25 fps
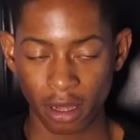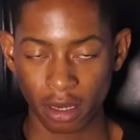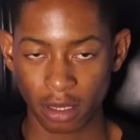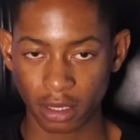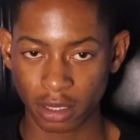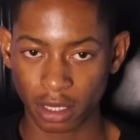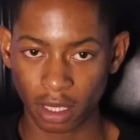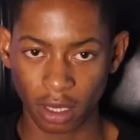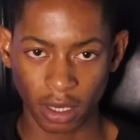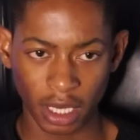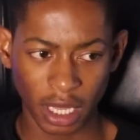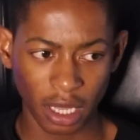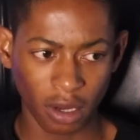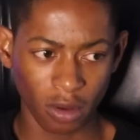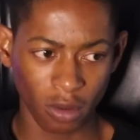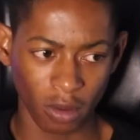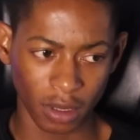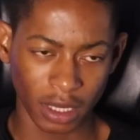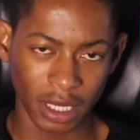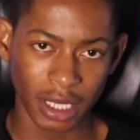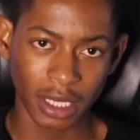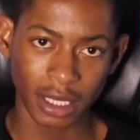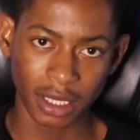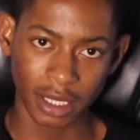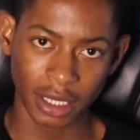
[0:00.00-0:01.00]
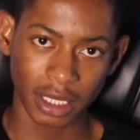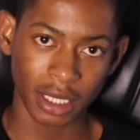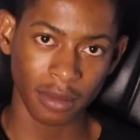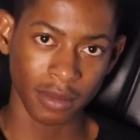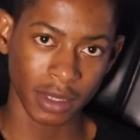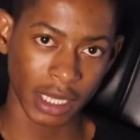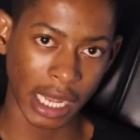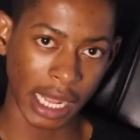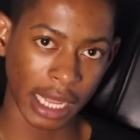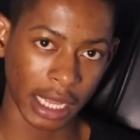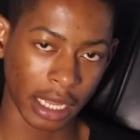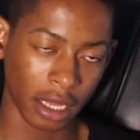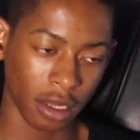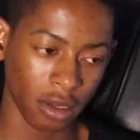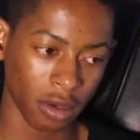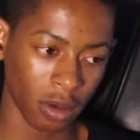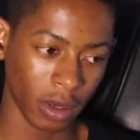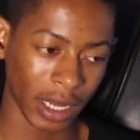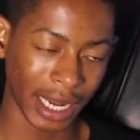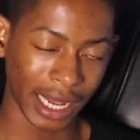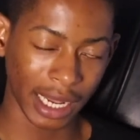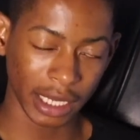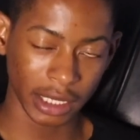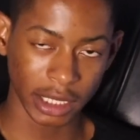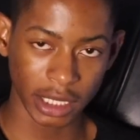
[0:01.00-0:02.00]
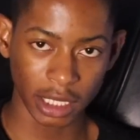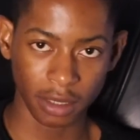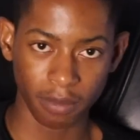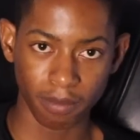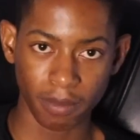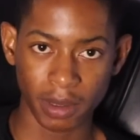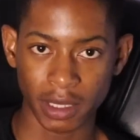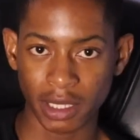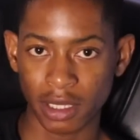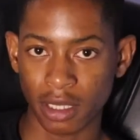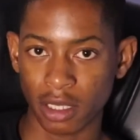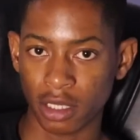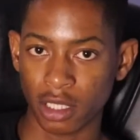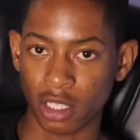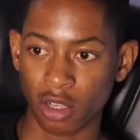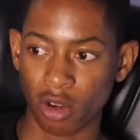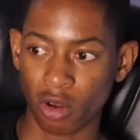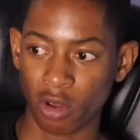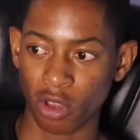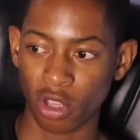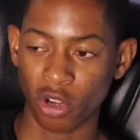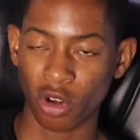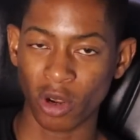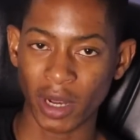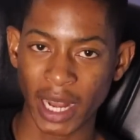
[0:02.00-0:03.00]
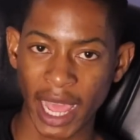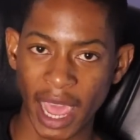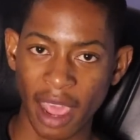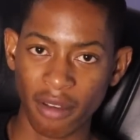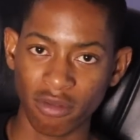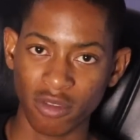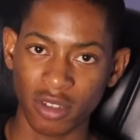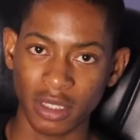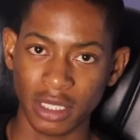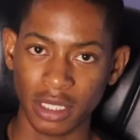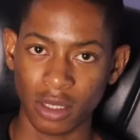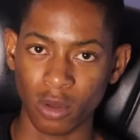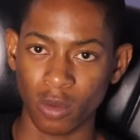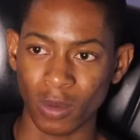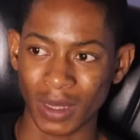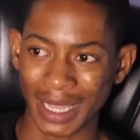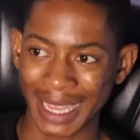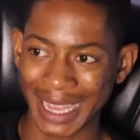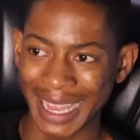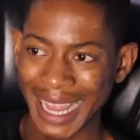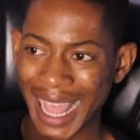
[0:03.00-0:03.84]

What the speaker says: I was like, okay, no, this seems like a legit business. You don't have to deal with